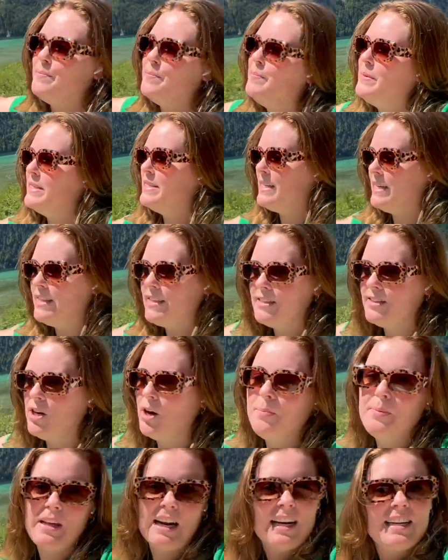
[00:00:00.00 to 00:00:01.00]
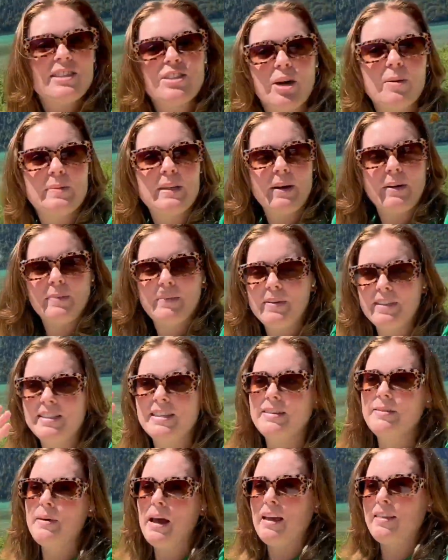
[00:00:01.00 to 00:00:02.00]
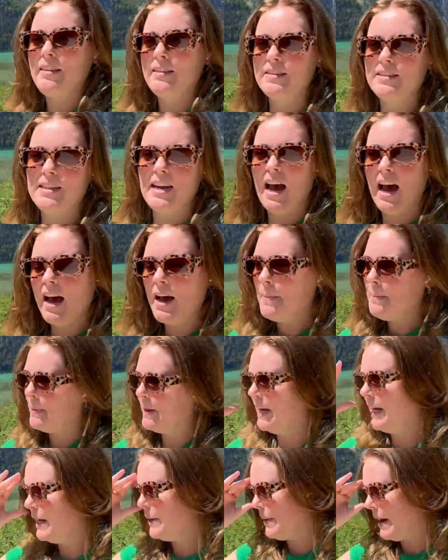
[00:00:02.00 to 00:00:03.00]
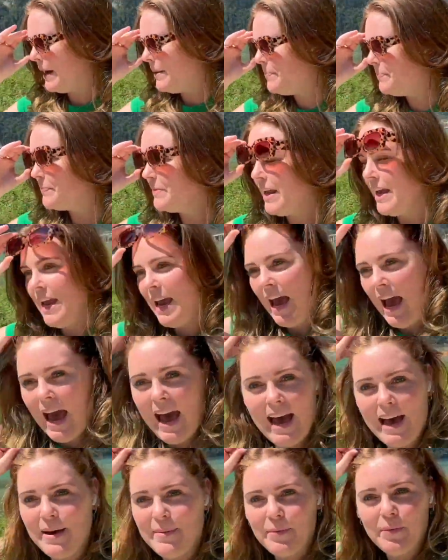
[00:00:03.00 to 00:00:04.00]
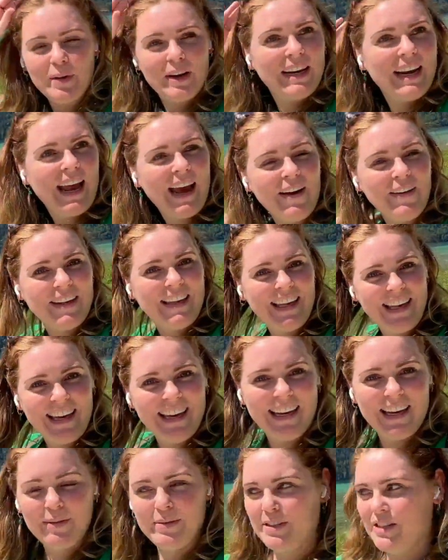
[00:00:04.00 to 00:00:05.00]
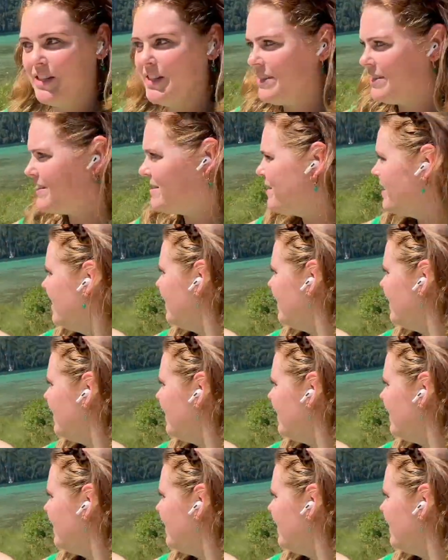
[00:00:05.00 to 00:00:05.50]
missing the stop that I stopped at the start. But anyway, we're now here, which is